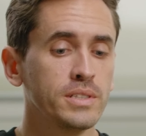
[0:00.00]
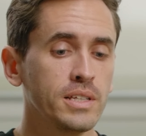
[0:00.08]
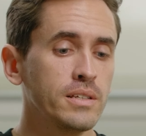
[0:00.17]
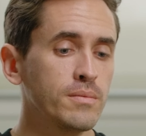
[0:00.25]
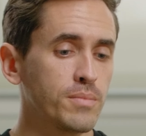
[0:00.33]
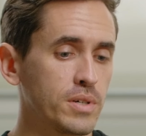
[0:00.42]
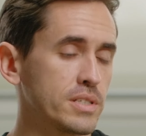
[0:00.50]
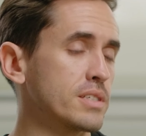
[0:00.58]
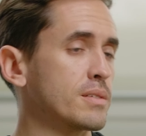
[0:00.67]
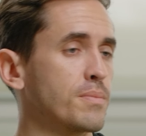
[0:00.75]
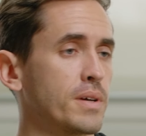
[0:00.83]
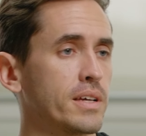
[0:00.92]
didn't
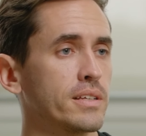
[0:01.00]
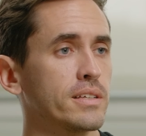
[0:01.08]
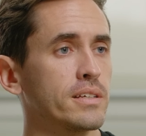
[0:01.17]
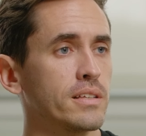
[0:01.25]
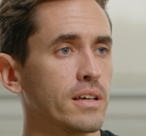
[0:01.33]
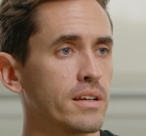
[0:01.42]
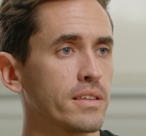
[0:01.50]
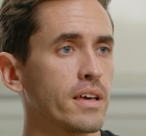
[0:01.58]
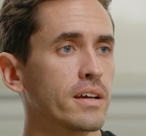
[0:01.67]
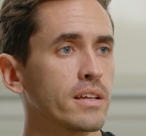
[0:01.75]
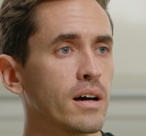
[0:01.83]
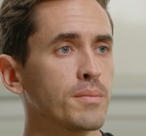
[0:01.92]
participate in a lot of
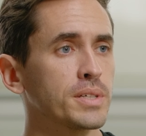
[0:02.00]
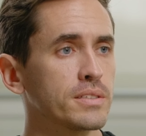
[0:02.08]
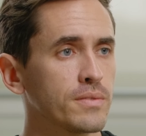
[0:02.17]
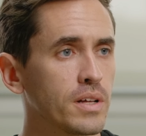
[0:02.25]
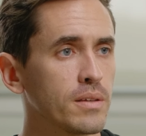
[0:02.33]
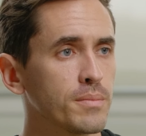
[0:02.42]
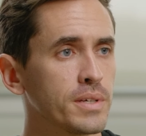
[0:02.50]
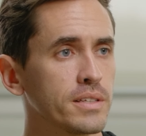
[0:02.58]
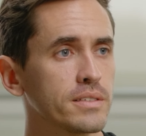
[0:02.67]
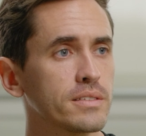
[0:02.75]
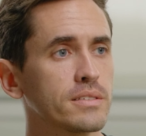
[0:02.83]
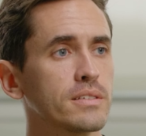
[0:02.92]
the economic
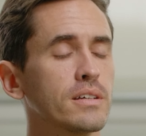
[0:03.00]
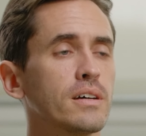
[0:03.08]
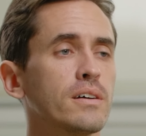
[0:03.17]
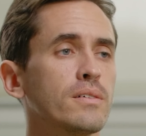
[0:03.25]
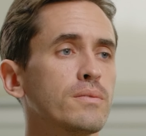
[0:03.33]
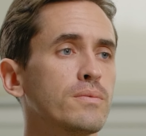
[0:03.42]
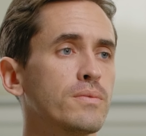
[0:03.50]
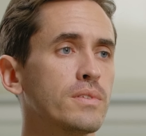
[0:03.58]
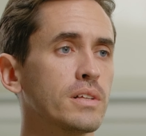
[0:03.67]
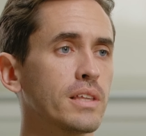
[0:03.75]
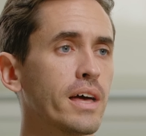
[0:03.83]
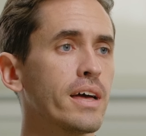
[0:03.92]
development
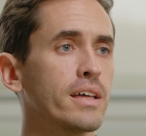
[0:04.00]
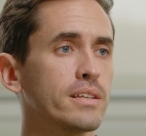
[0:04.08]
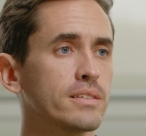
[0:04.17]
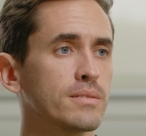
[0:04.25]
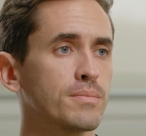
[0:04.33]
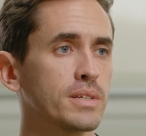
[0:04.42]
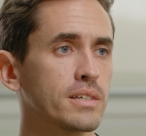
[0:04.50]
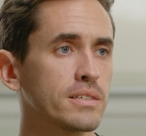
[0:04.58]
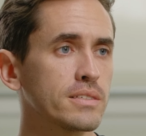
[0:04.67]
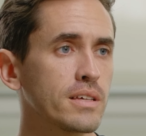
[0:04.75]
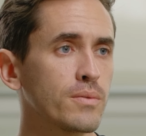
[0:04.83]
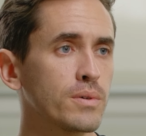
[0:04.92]
of the land
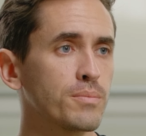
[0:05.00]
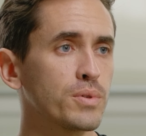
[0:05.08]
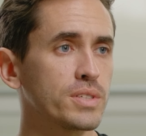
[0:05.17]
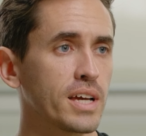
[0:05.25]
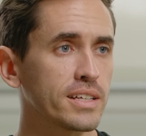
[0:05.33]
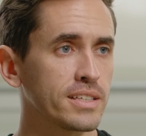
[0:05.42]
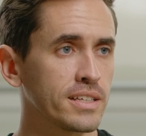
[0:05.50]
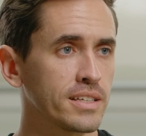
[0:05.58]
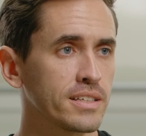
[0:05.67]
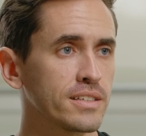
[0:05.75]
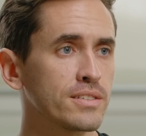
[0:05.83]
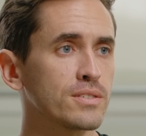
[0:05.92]
because totally. they were protecting
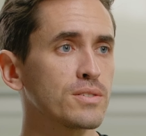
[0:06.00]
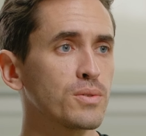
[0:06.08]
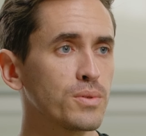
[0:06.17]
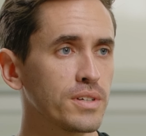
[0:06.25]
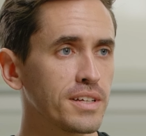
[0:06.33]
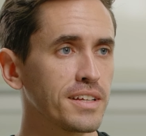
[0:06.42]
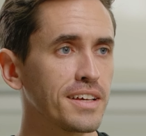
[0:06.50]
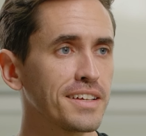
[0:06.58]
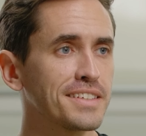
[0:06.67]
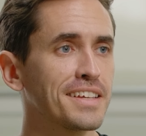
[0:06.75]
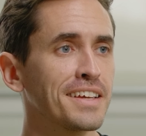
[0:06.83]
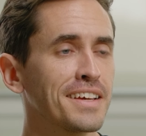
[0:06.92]
it and stewarding
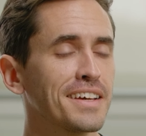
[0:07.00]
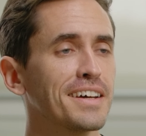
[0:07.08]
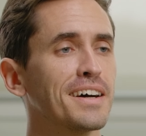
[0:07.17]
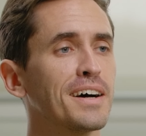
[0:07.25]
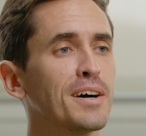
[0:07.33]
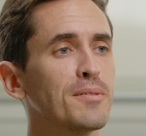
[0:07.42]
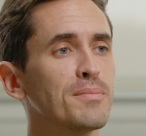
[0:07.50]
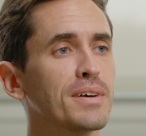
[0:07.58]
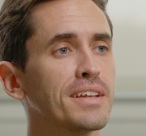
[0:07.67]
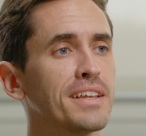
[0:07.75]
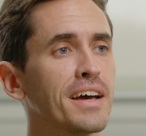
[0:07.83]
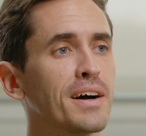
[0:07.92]
it. Mm-hmm. Um,
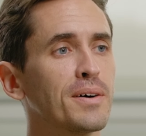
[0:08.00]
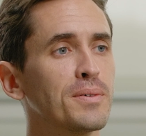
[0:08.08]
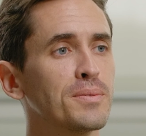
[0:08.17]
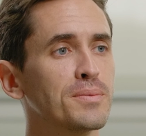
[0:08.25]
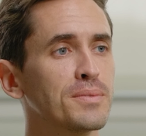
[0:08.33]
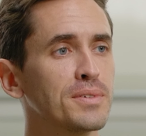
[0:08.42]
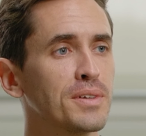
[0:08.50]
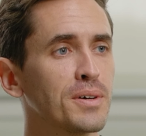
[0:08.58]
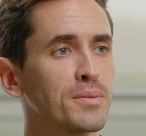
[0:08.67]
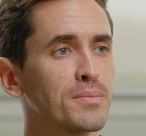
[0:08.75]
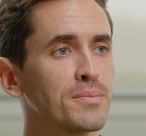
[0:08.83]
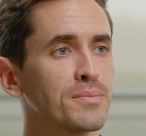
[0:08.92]
and now, you
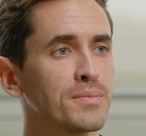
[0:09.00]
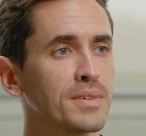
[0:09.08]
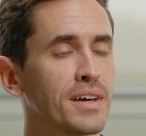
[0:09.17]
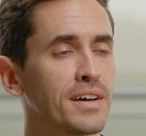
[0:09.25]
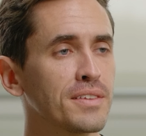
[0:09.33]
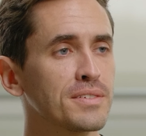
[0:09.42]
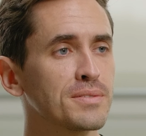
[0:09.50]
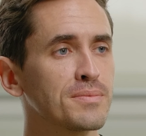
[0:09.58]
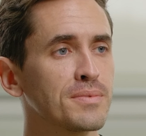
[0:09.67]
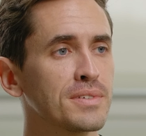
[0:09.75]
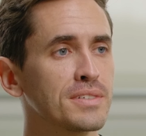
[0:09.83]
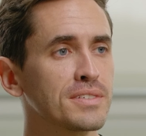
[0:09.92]
know, yeah, this
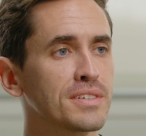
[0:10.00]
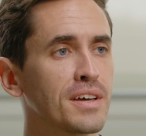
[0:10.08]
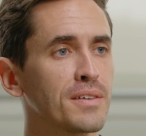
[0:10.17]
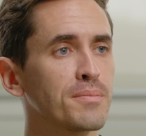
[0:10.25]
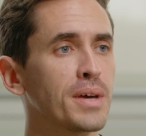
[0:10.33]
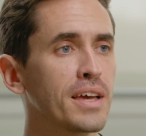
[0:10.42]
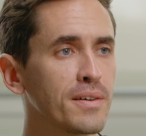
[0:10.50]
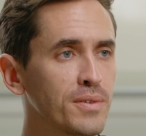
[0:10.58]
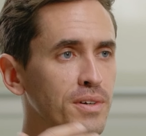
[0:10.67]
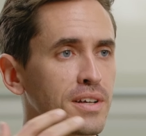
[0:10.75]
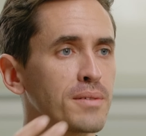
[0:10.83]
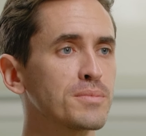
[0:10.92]
this kind of
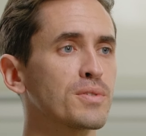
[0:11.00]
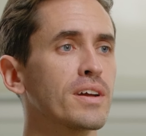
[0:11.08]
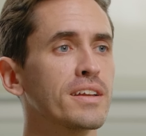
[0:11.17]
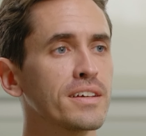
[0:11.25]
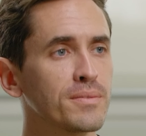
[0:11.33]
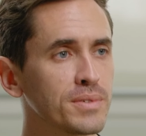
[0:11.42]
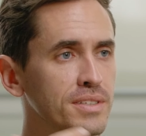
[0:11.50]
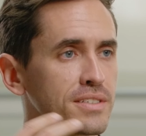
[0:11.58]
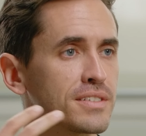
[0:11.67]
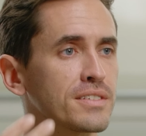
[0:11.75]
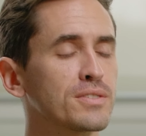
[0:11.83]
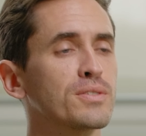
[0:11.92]
behavior comes right in with
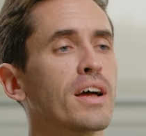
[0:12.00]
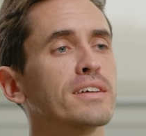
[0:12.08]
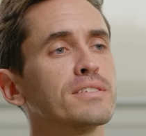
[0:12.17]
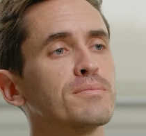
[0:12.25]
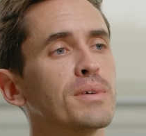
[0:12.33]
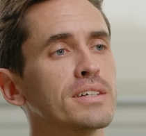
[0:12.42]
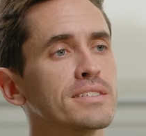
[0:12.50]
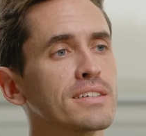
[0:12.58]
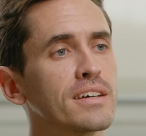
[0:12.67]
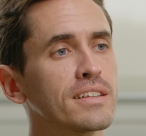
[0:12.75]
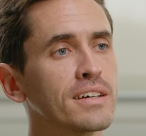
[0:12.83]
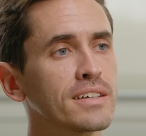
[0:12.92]
this extractive
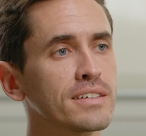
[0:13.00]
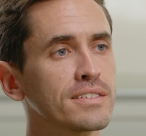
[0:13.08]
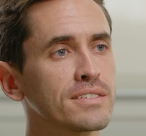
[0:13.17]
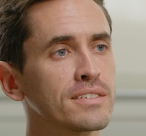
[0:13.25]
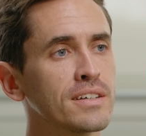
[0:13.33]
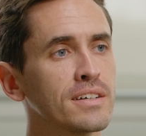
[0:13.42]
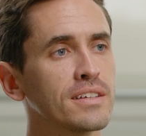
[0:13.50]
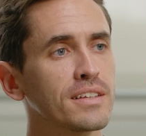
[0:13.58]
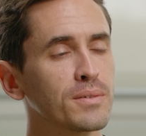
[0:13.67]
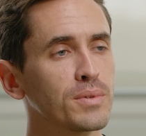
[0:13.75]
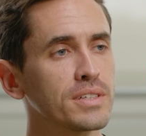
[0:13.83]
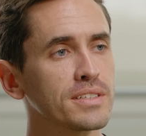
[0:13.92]
mindset. Like it's yeah.
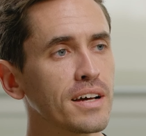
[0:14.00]
like we're